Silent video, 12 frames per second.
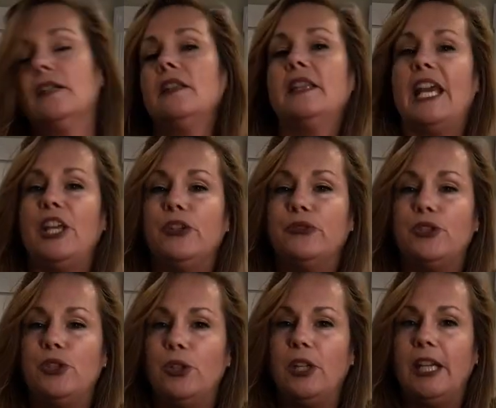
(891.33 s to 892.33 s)
Thank you for
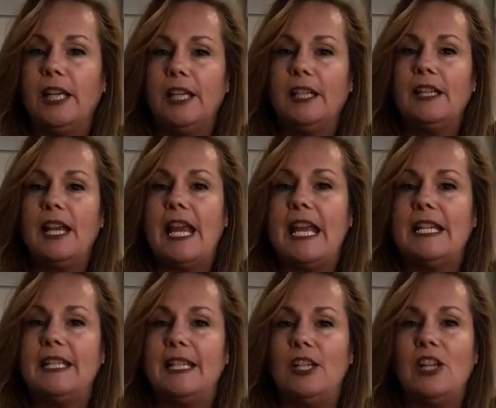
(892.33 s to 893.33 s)
tuning in, and
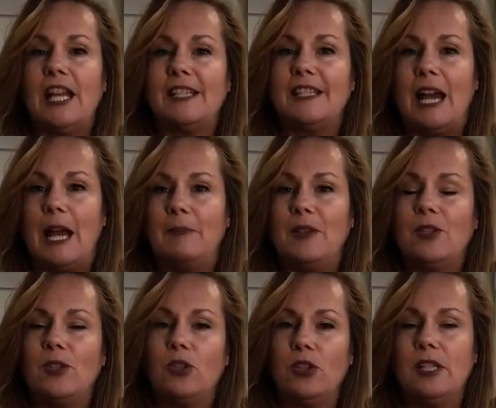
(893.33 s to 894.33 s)
see you next time. This
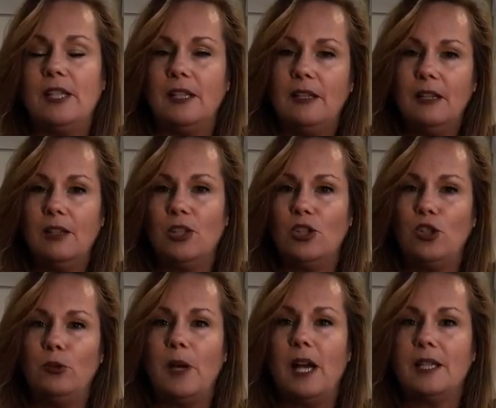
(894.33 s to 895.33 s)
is Kristin, the
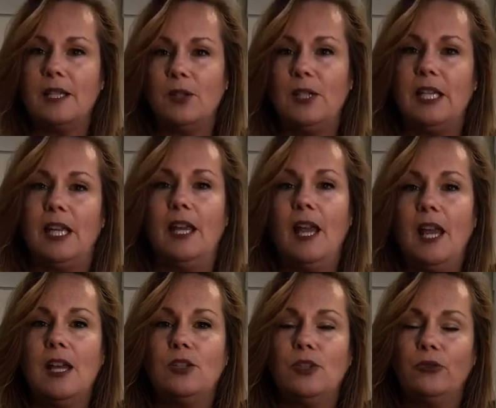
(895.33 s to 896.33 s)
Shoebox OT.
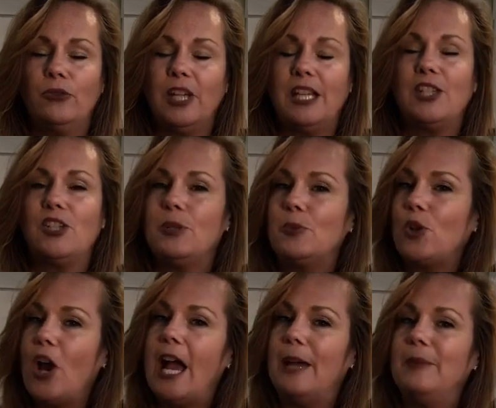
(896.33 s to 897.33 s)
Don't forget to
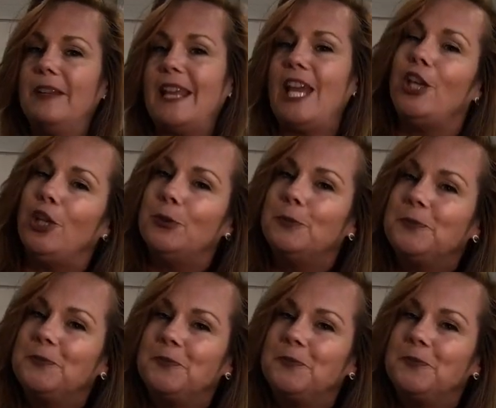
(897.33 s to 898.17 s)
subscribe. Thank you.